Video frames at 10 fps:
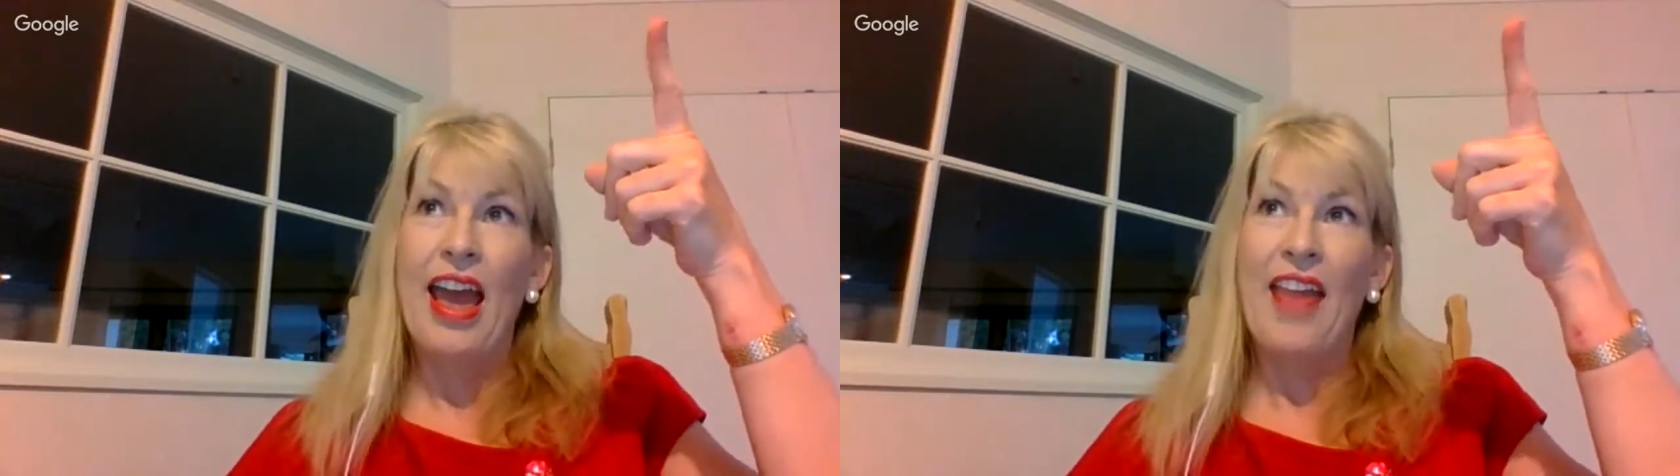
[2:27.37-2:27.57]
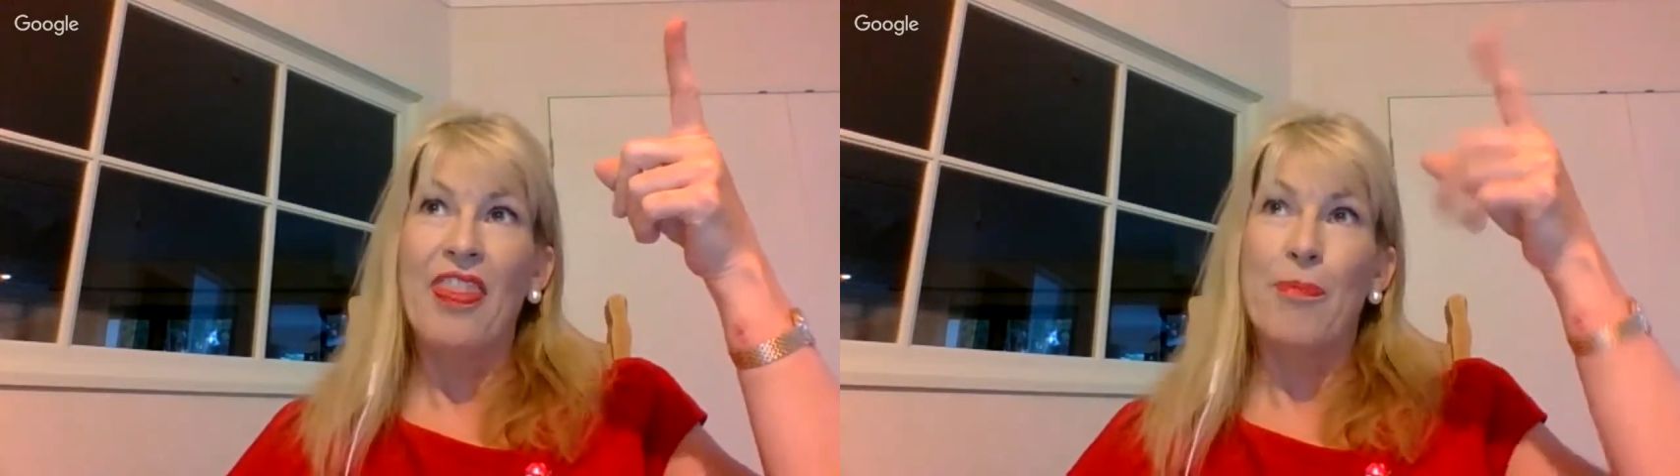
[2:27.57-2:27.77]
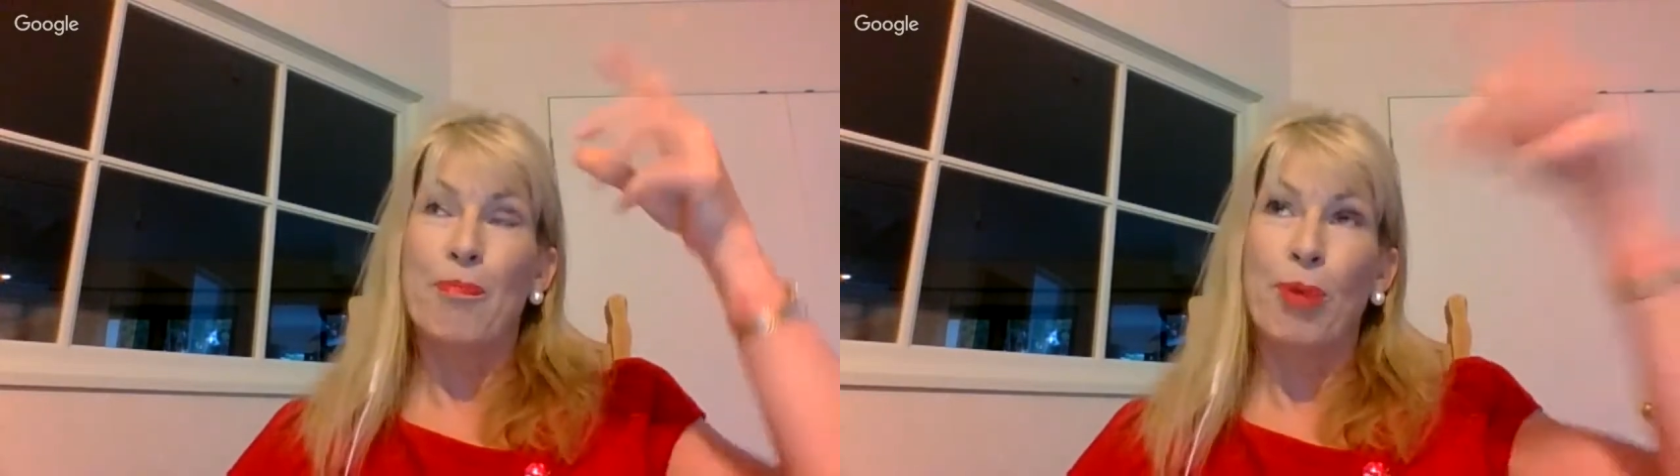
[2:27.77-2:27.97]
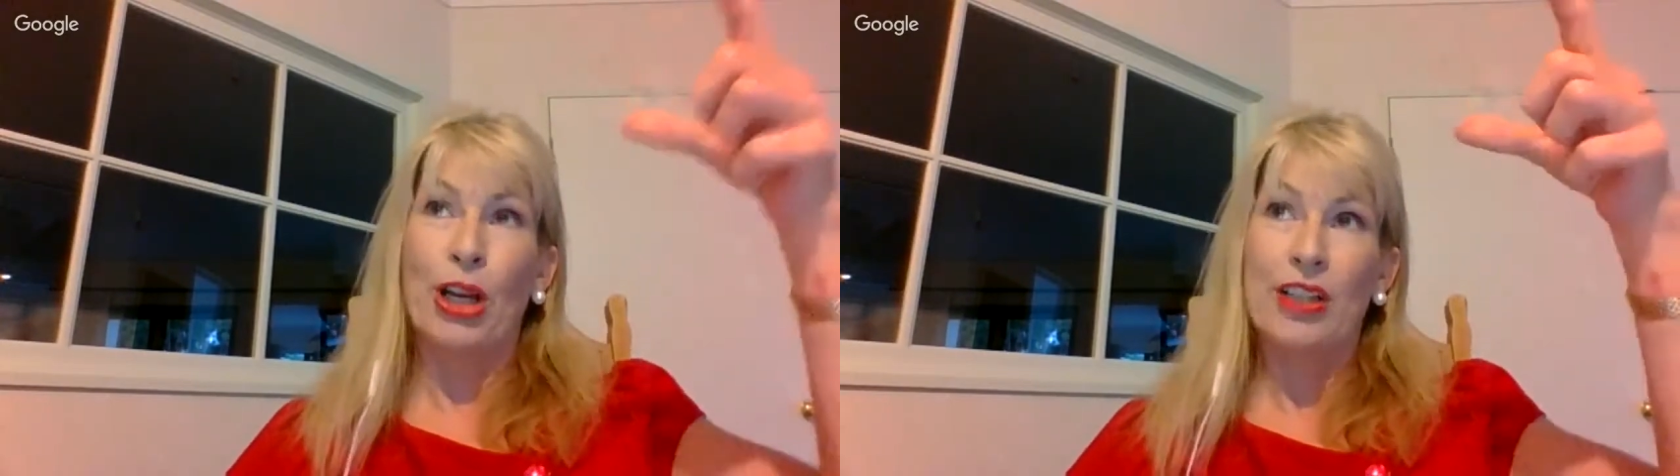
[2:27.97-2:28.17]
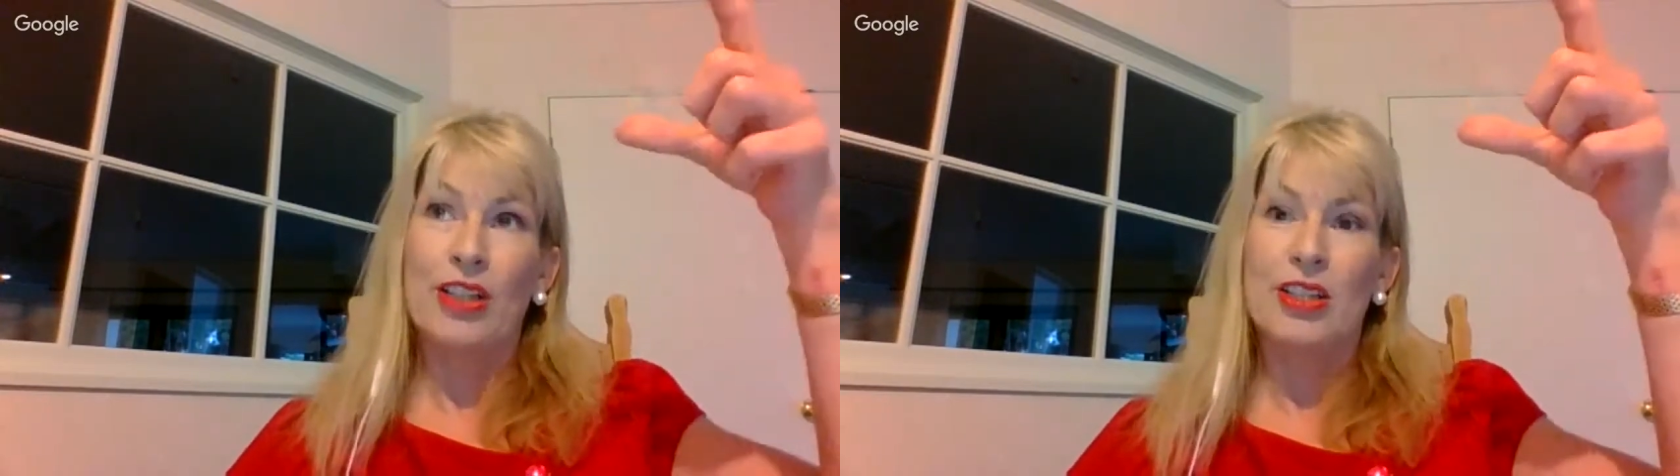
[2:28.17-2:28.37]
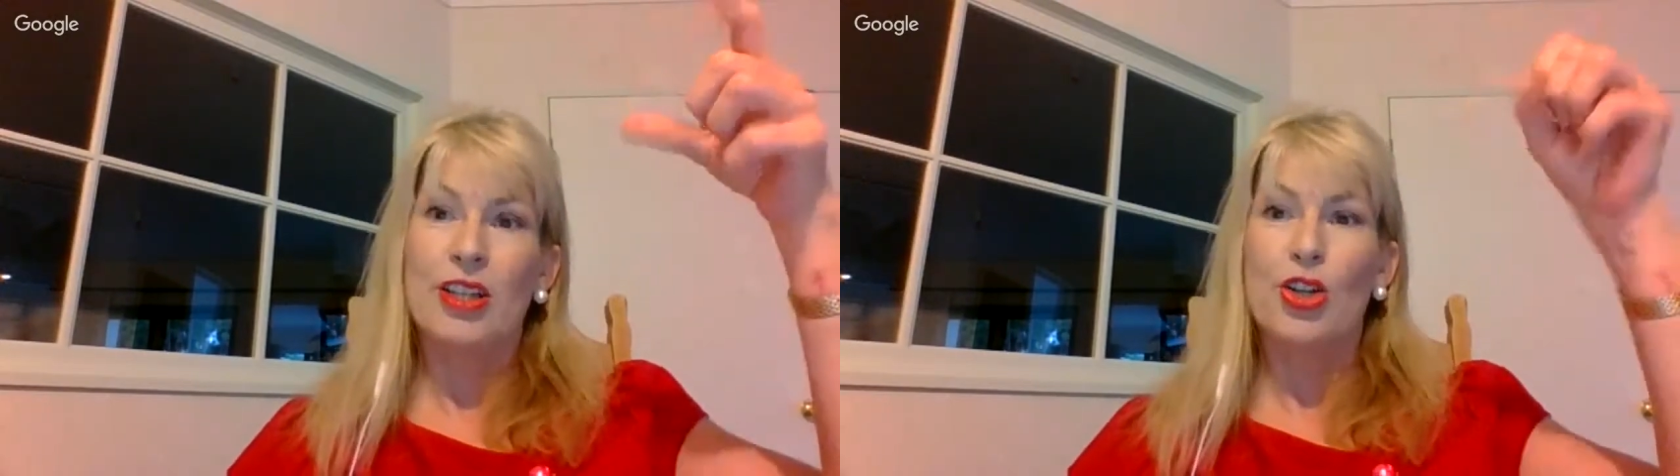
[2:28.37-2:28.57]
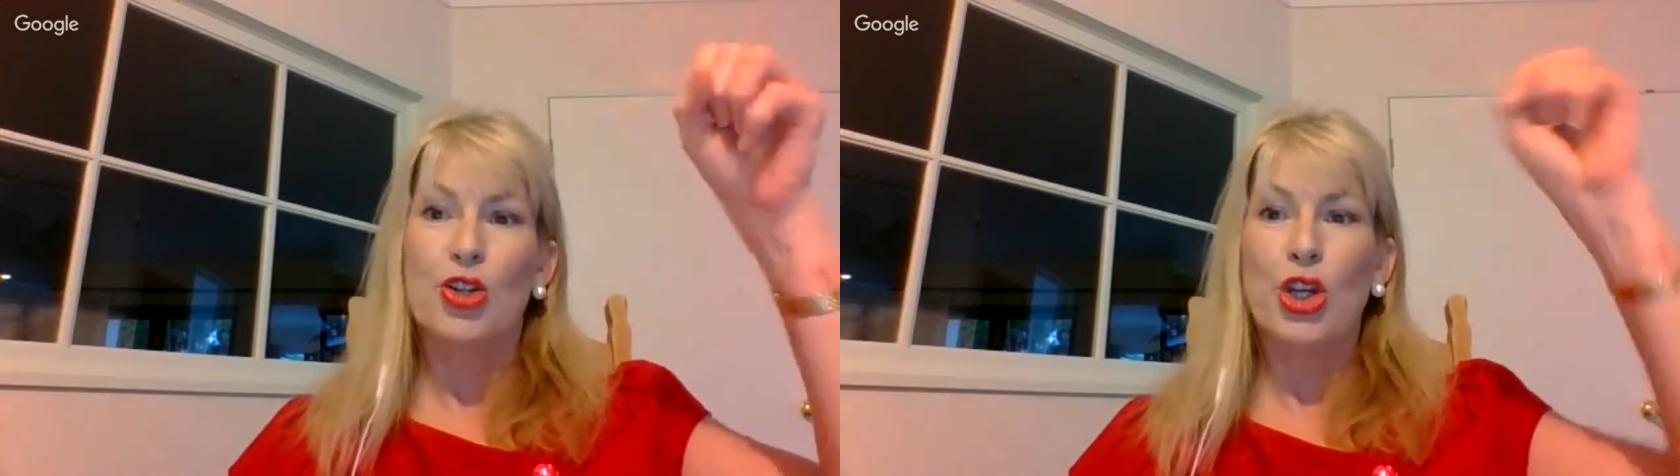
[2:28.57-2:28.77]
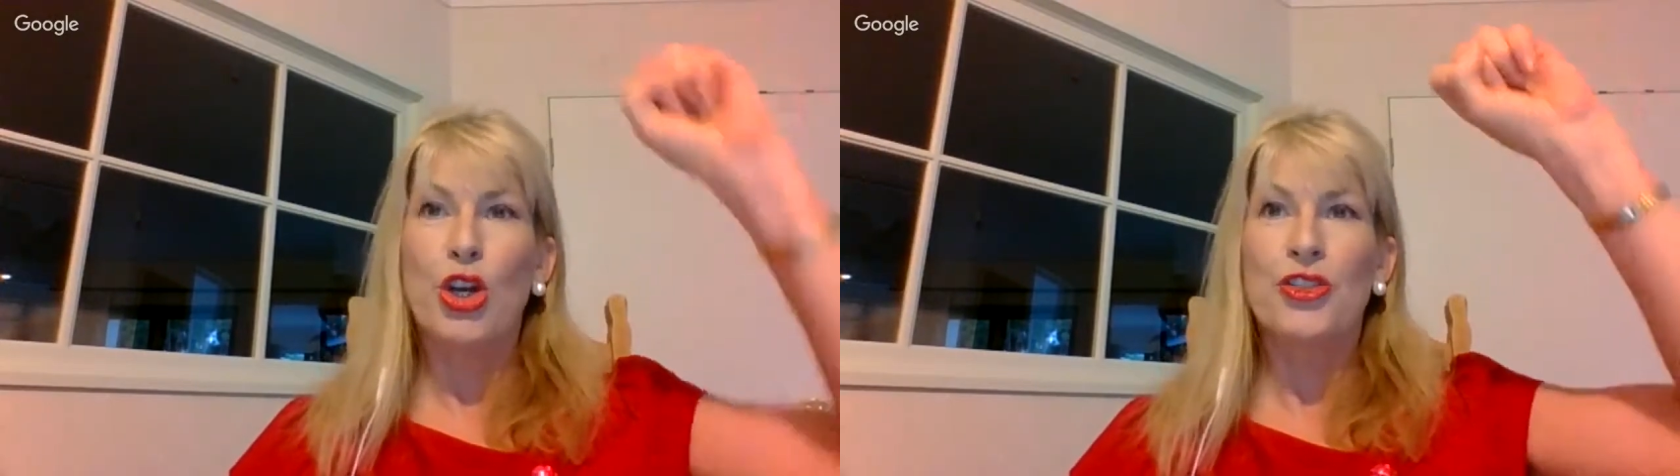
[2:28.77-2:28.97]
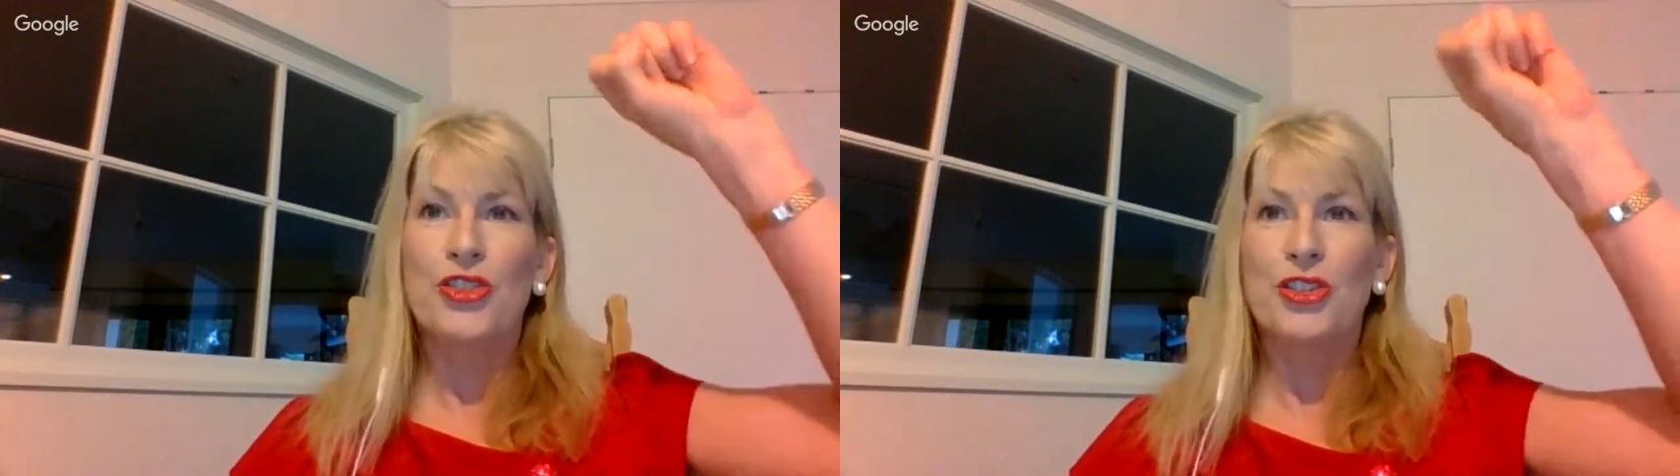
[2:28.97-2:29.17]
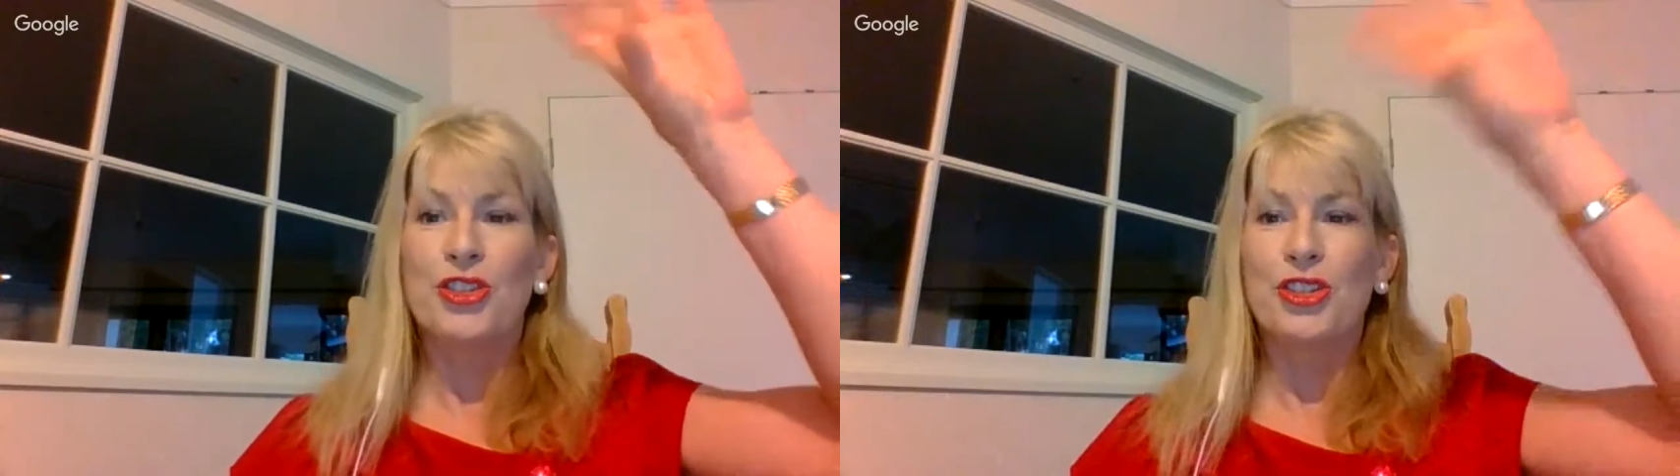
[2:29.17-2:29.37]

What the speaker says: and the bullet turns into